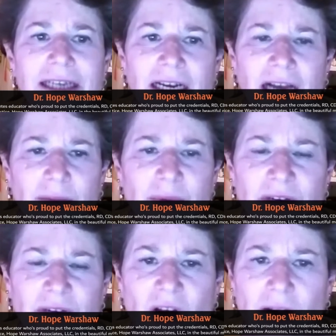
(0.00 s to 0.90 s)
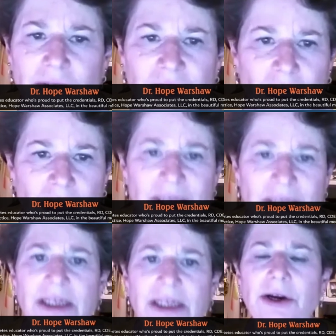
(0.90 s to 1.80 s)
I've been involved in diabetes
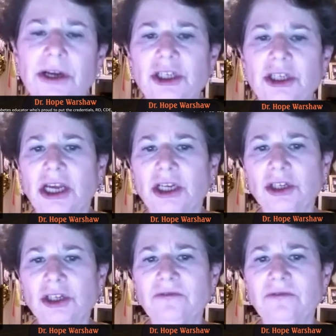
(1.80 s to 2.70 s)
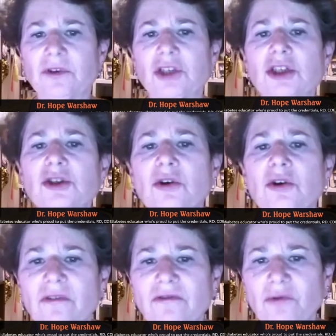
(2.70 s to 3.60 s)
care and education for just over
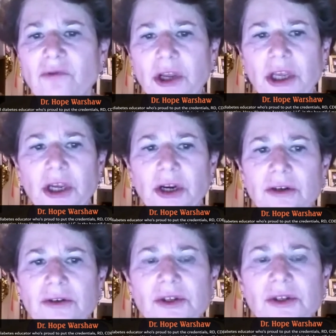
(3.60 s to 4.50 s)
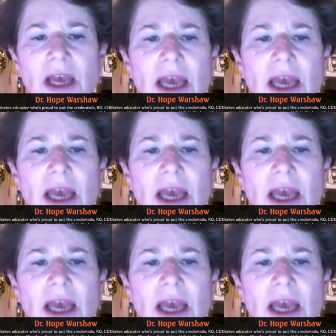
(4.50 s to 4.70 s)
40 years,